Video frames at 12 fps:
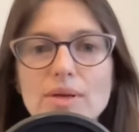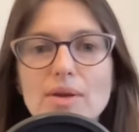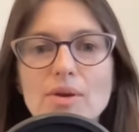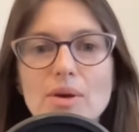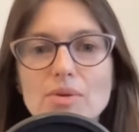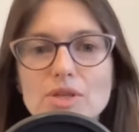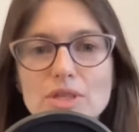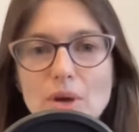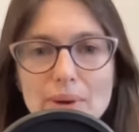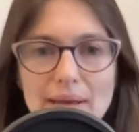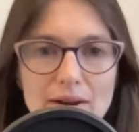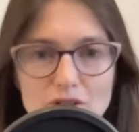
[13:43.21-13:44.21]
You know, you don't just go
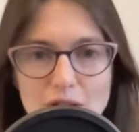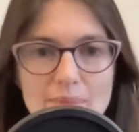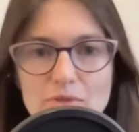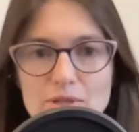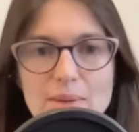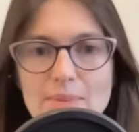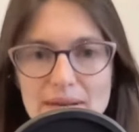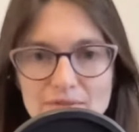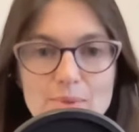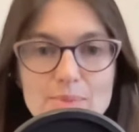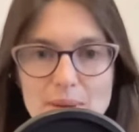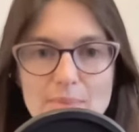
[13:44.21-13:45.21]
and get a job for somebody
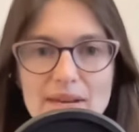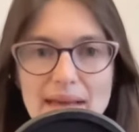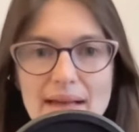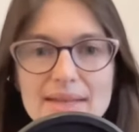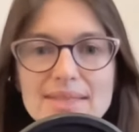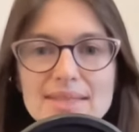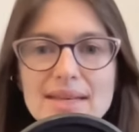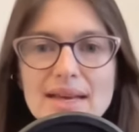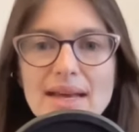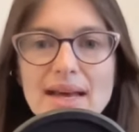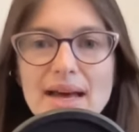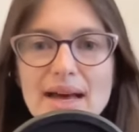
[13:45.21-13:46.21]
from somebody else
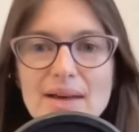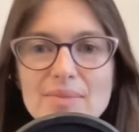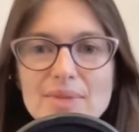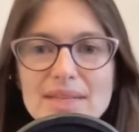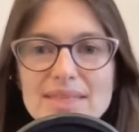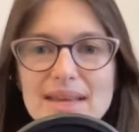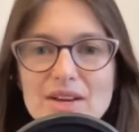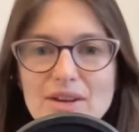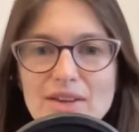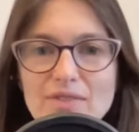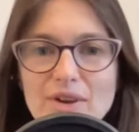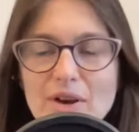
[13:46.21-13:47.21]
because um, then you're
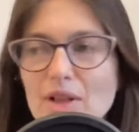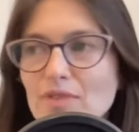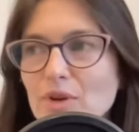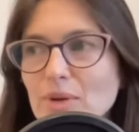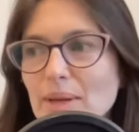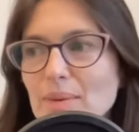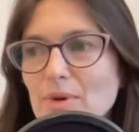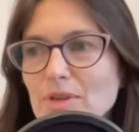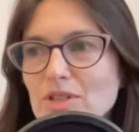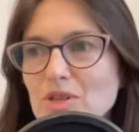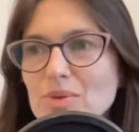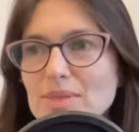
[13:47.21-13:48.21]
giving all of your labor
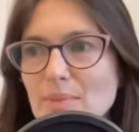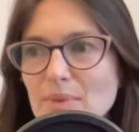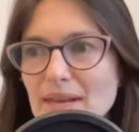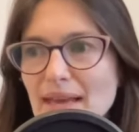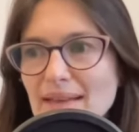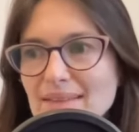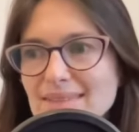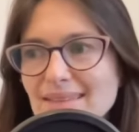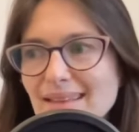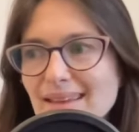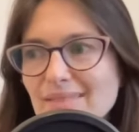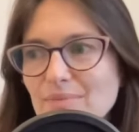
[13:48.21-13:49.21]
to somebody else
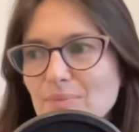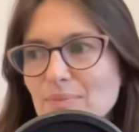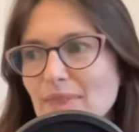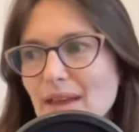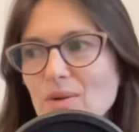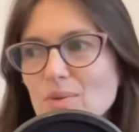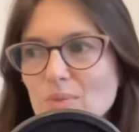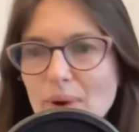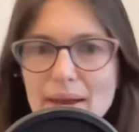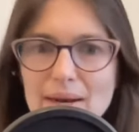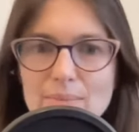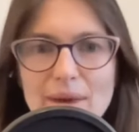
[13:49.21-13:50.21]
and like their
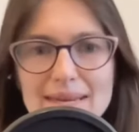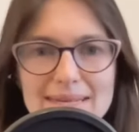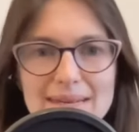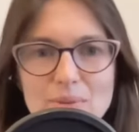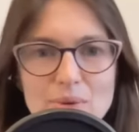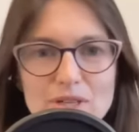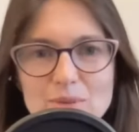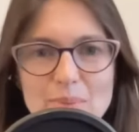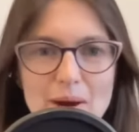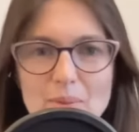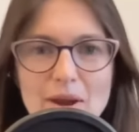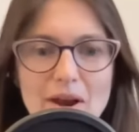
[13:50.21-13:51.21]
random idea, which
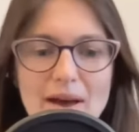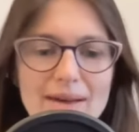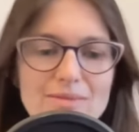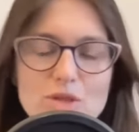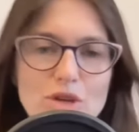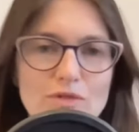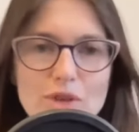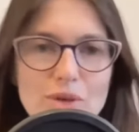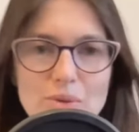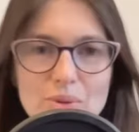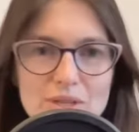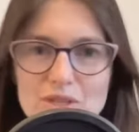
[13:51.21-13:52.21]
may or may not yeah. serve
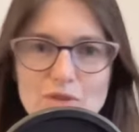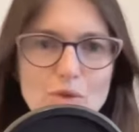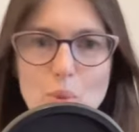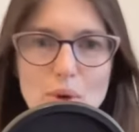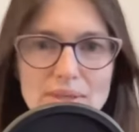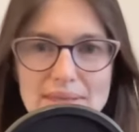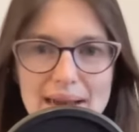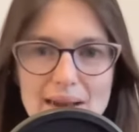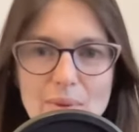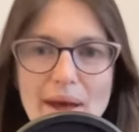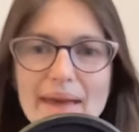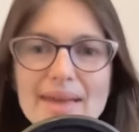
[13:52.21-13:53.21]
you or serve the world in
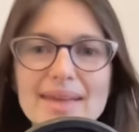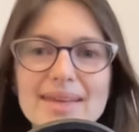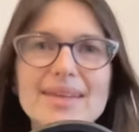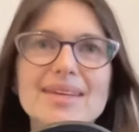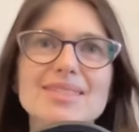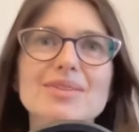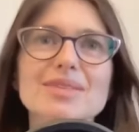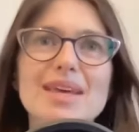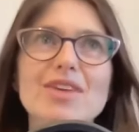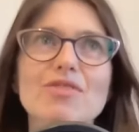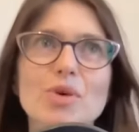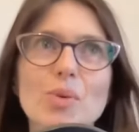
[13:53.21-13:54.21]
any way. So it's
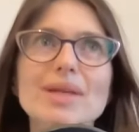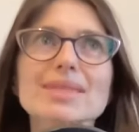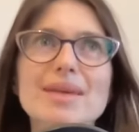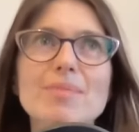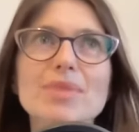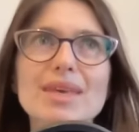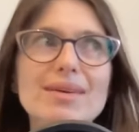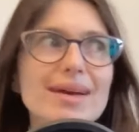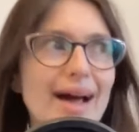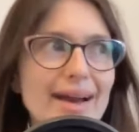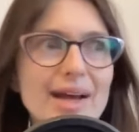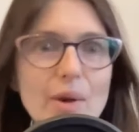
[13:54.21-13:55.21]
like if you want something, you
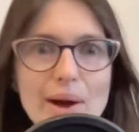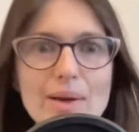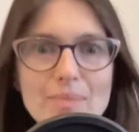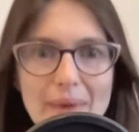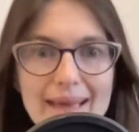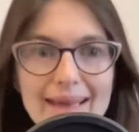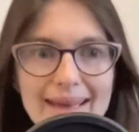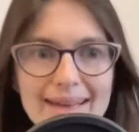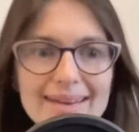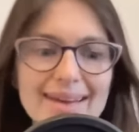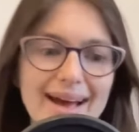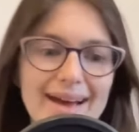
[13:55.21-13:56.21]
got to go out and make it.
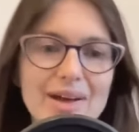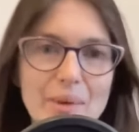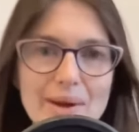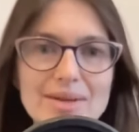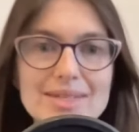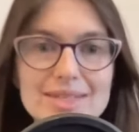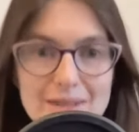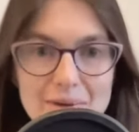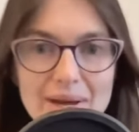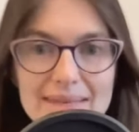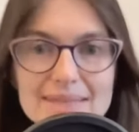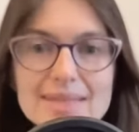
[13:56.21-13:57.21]
You got to go out and do
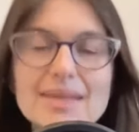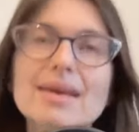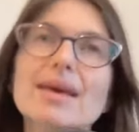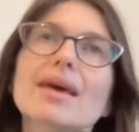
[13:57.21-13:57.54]
it.